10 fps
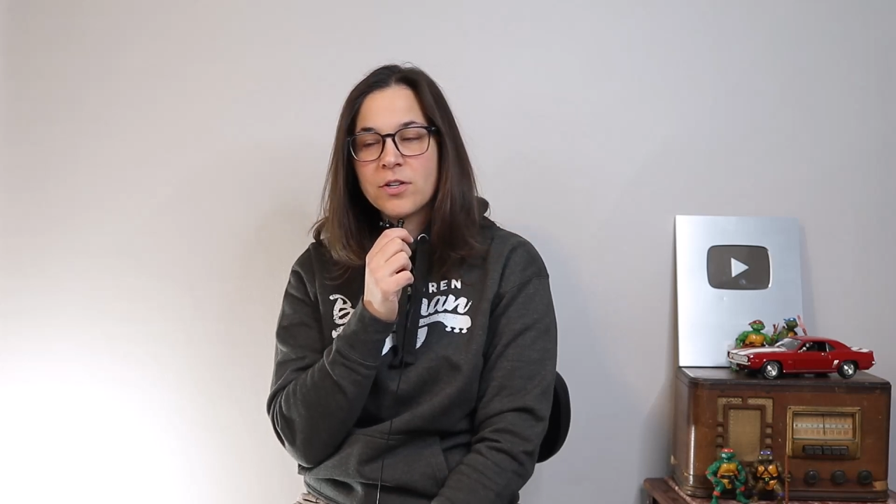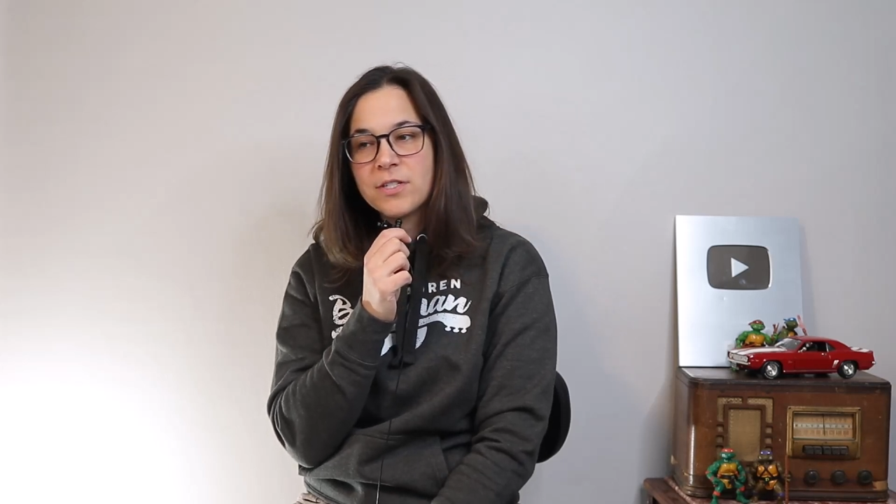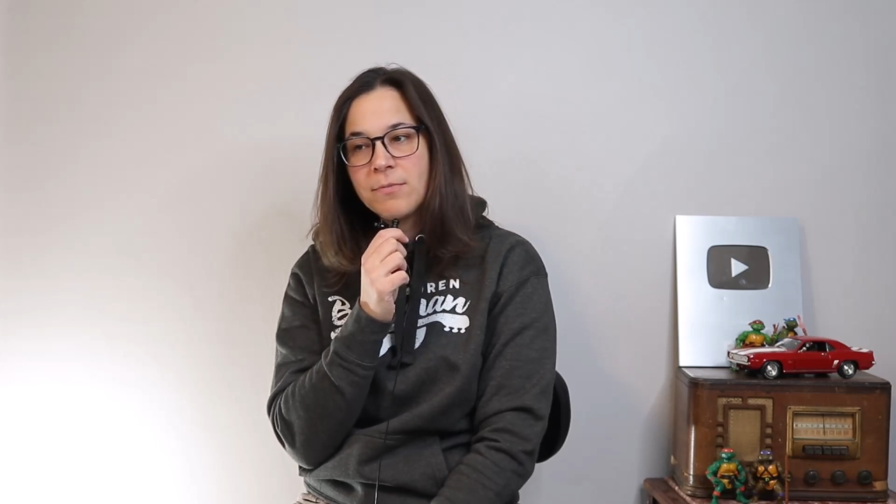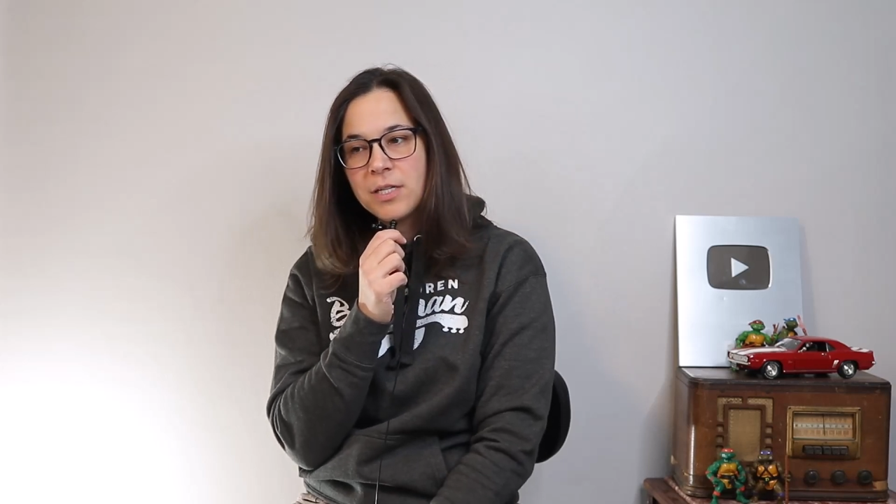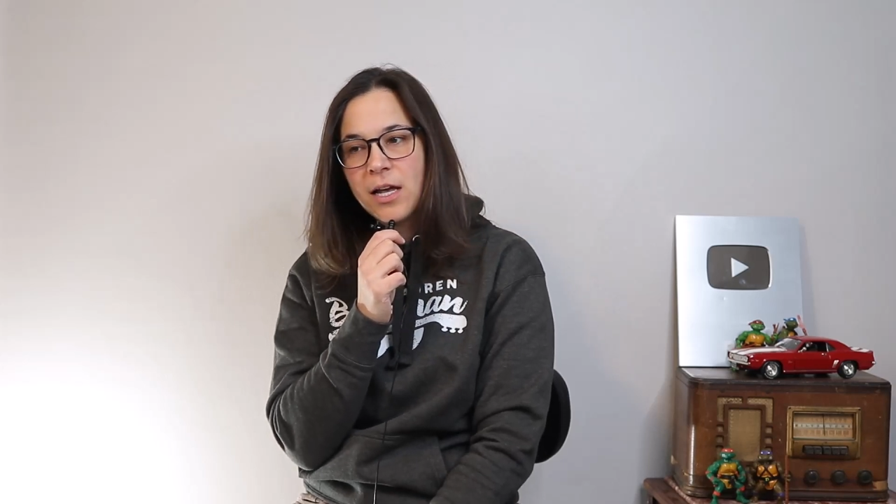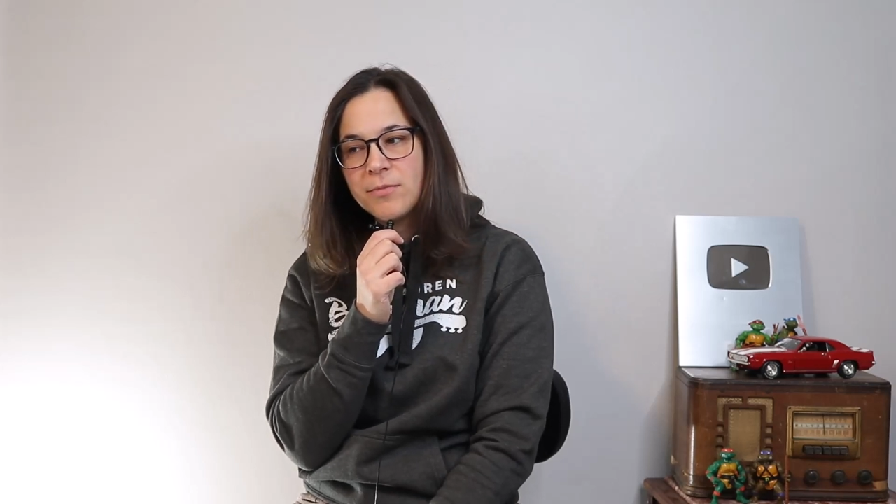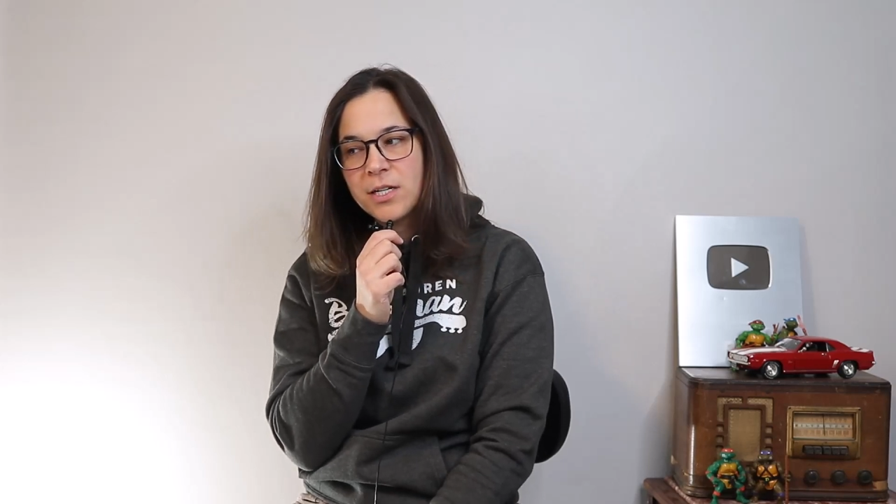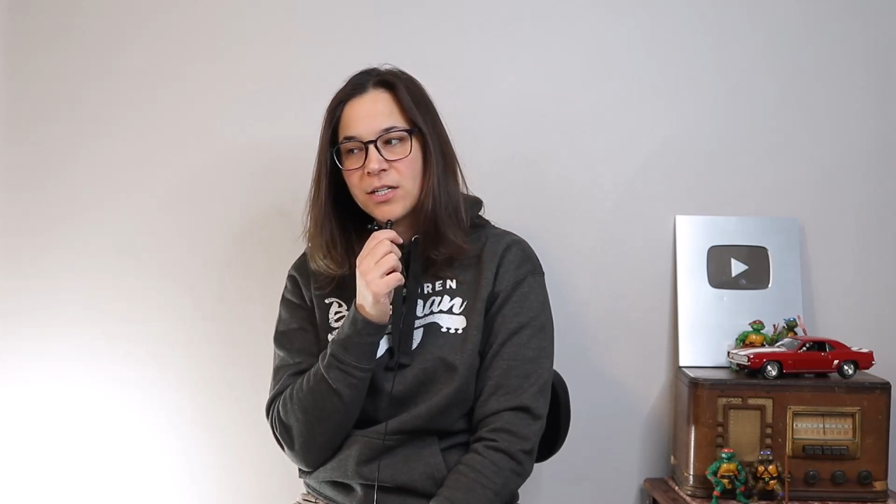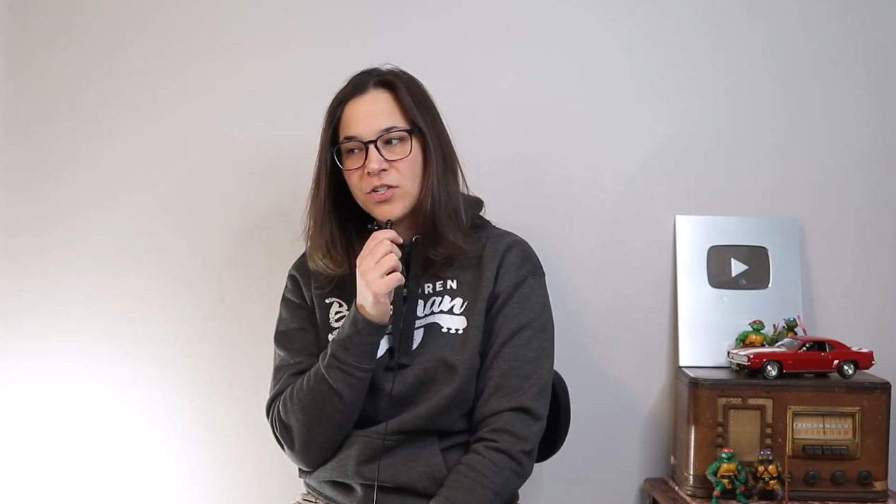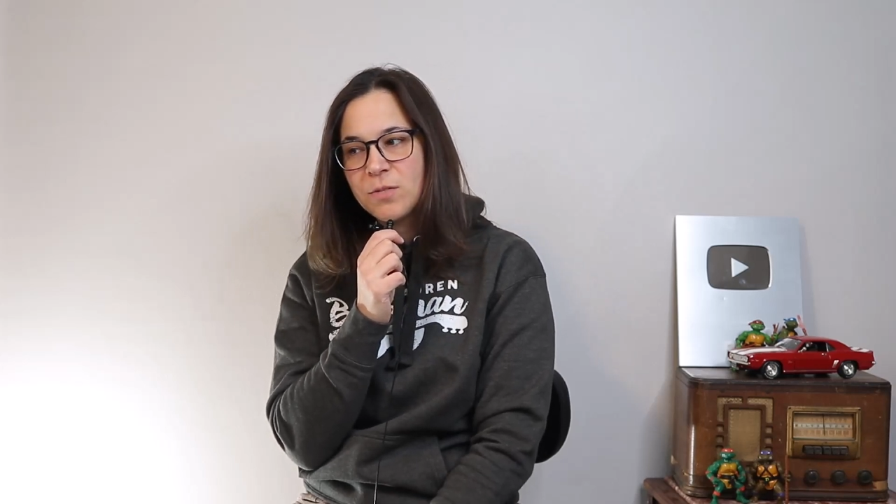So sometimes
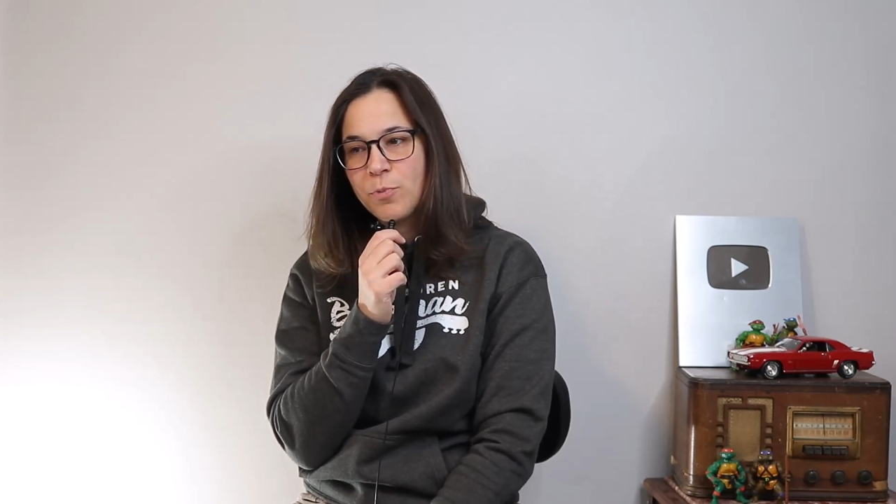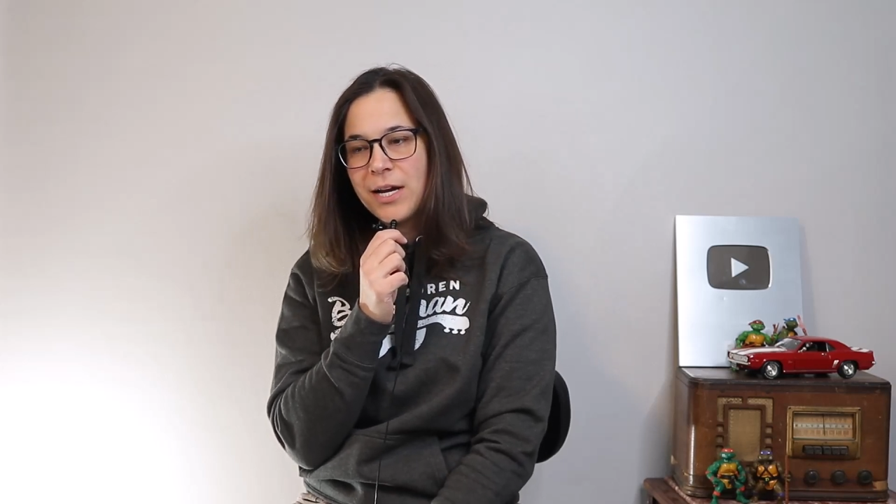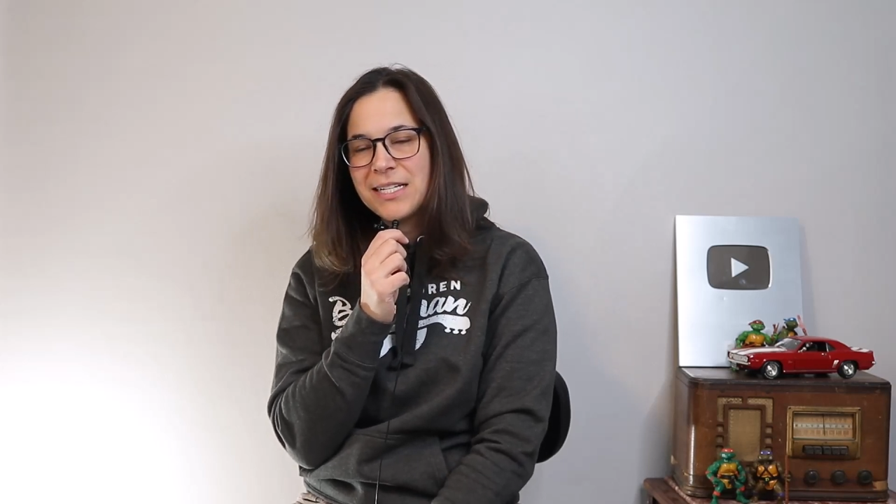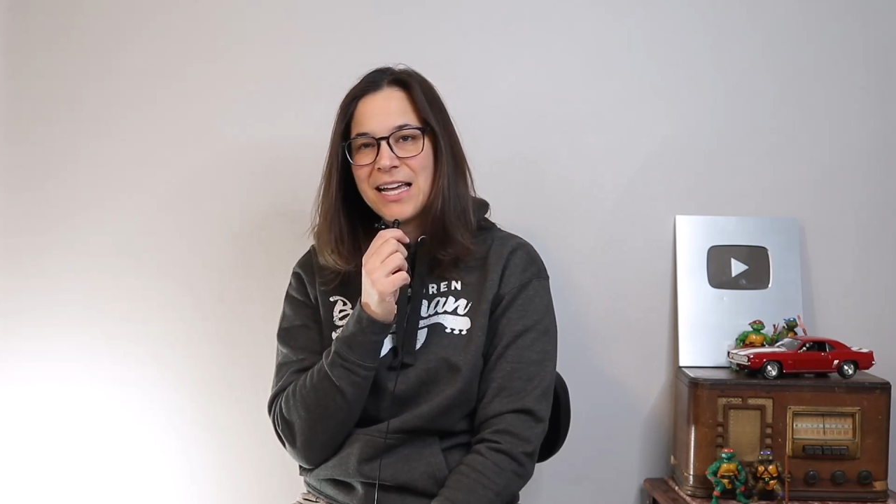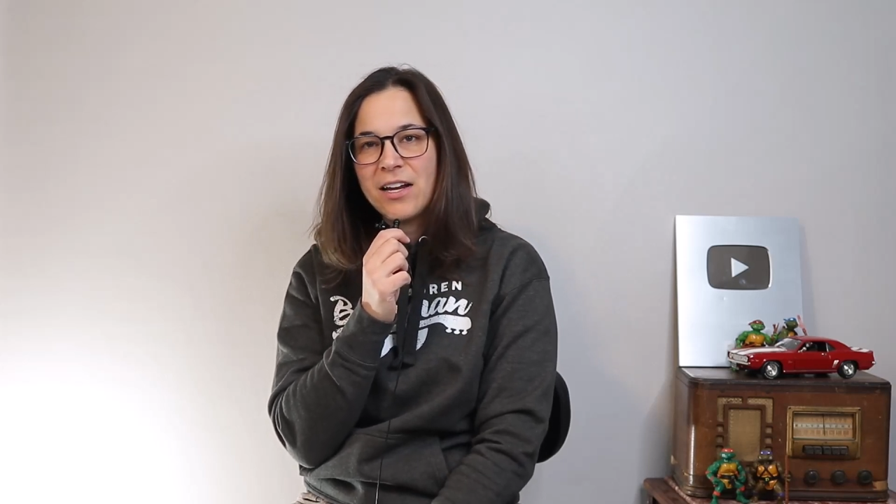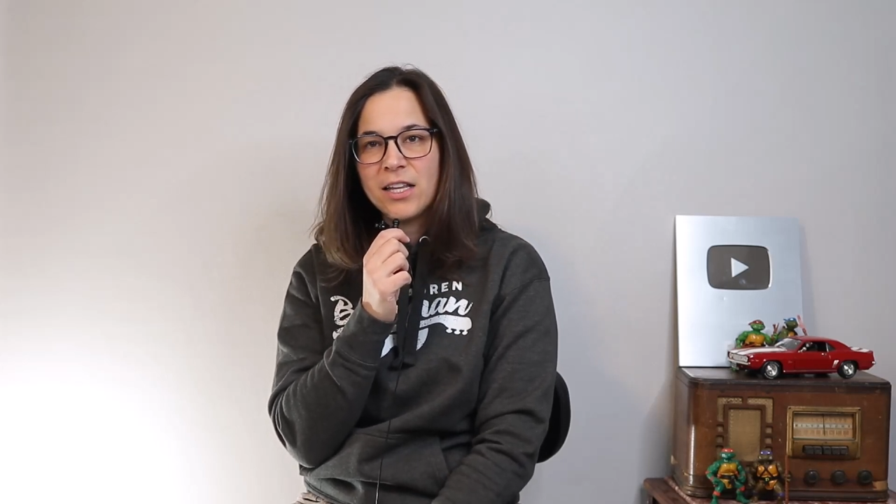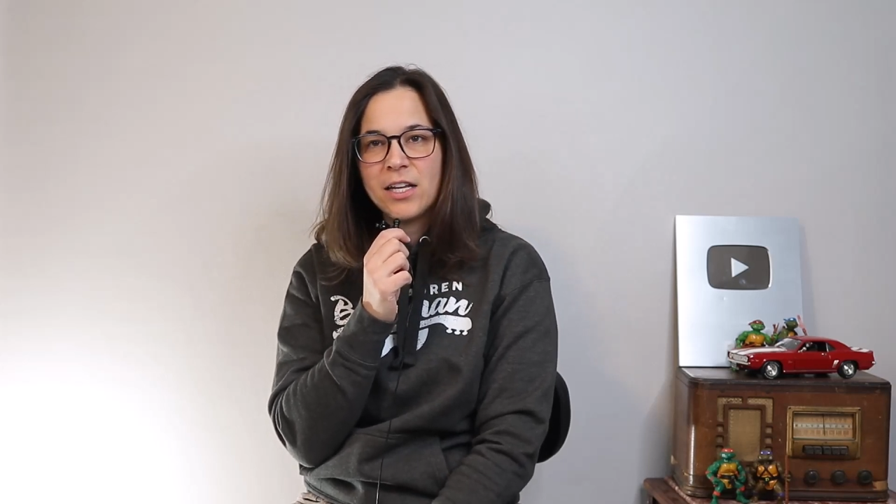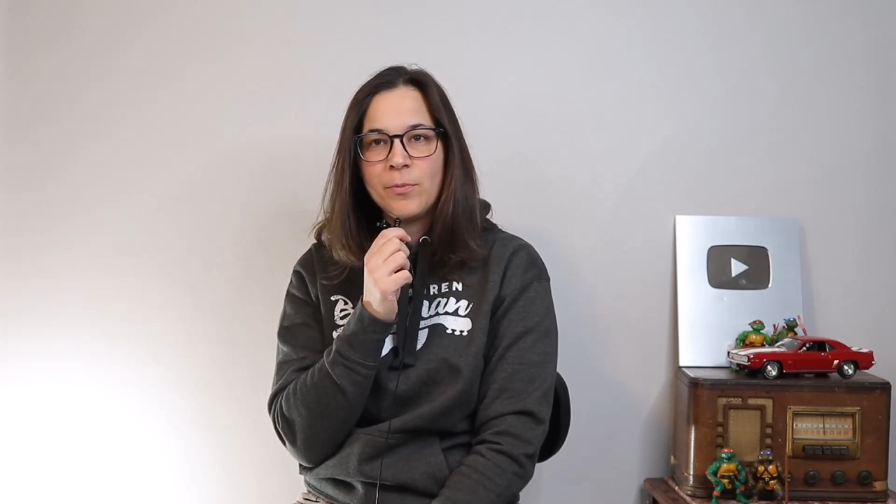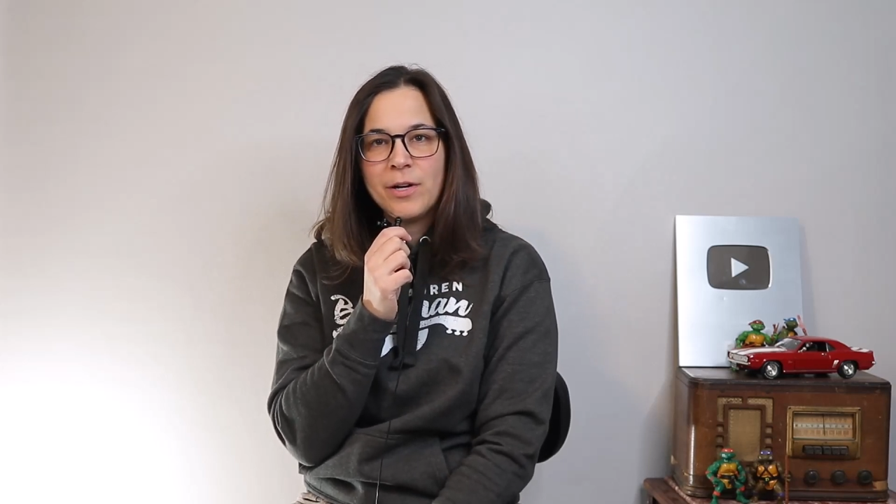it can just break down a little